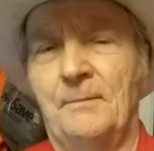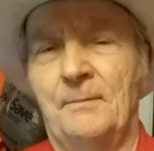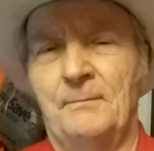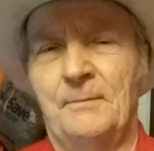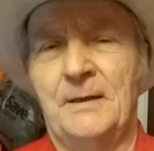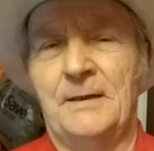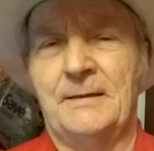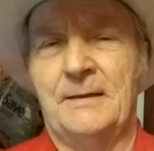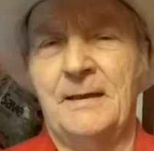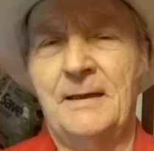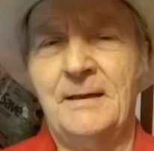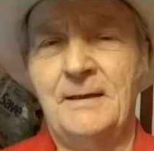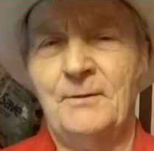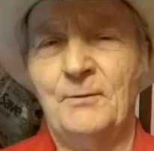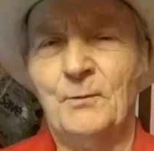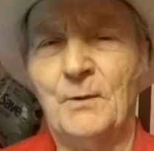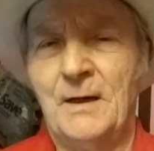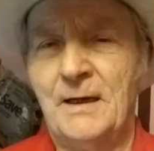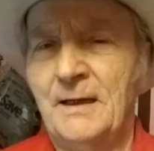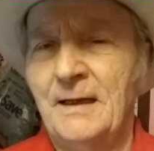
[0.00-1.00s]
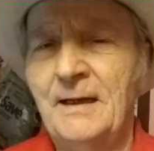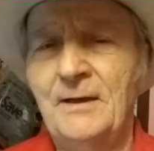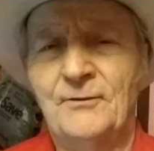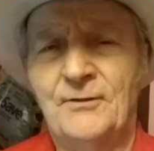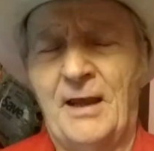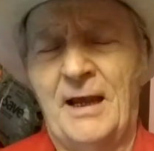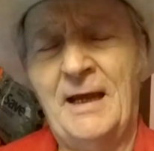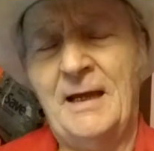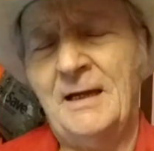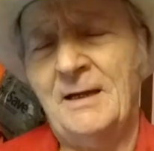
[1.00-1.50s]
But anyway,
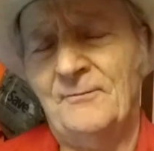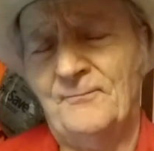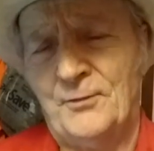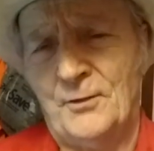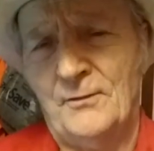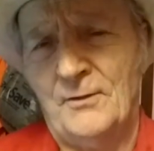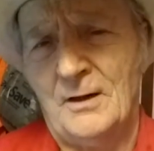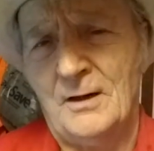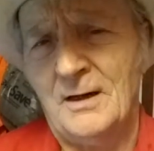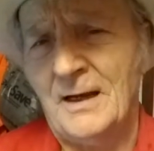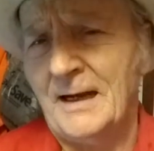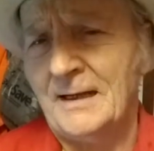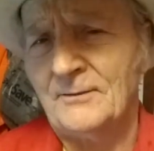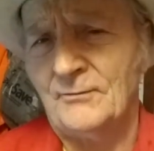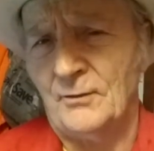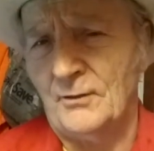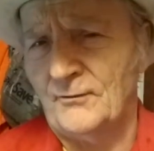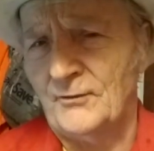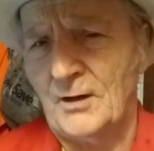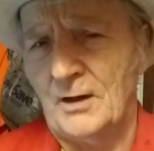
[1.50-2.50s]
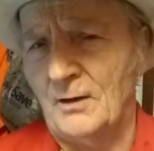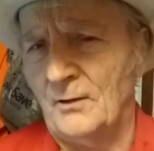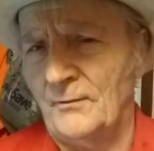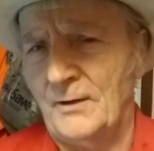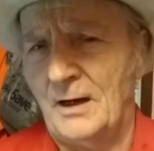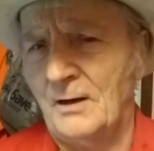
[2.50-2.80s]
he's headed for the electric chair.